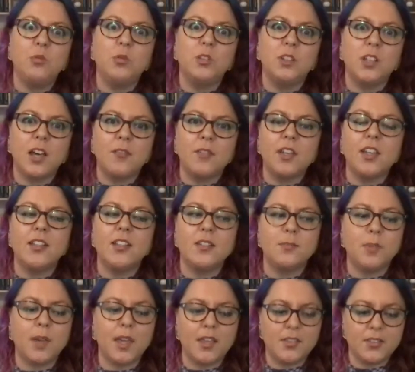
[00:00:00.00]
will love it. It's
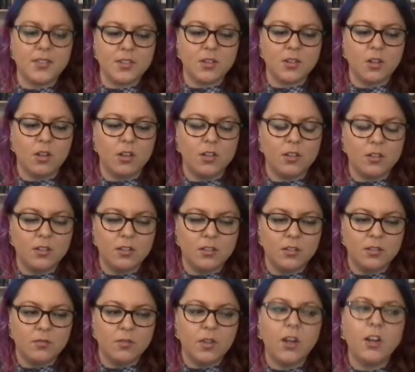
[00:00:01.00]

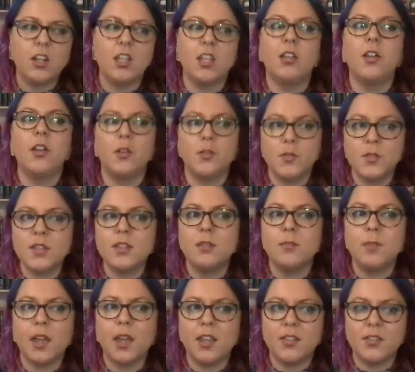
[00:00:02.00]
very closely
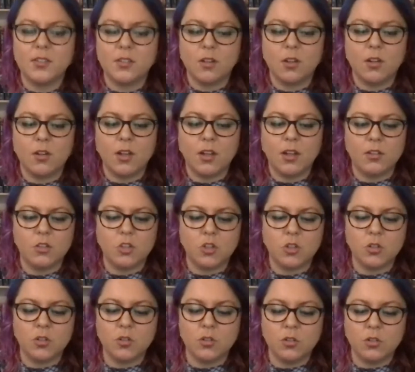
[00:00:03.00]
based on
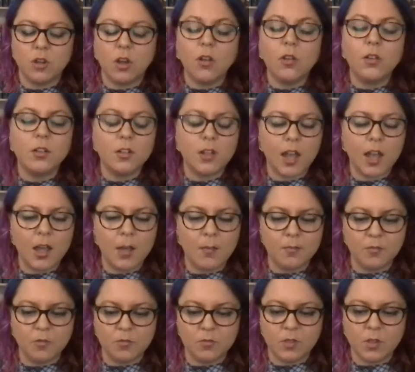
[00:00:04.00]

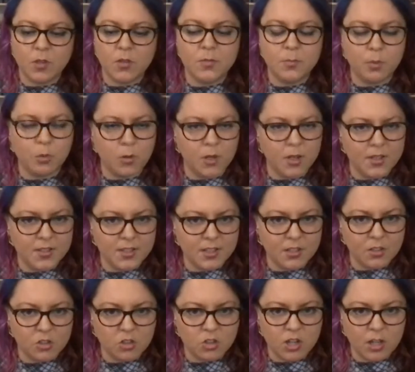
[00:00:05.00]
those boys that
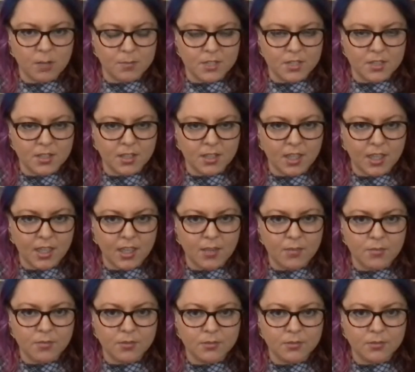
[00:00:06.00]
got trapped in the cave.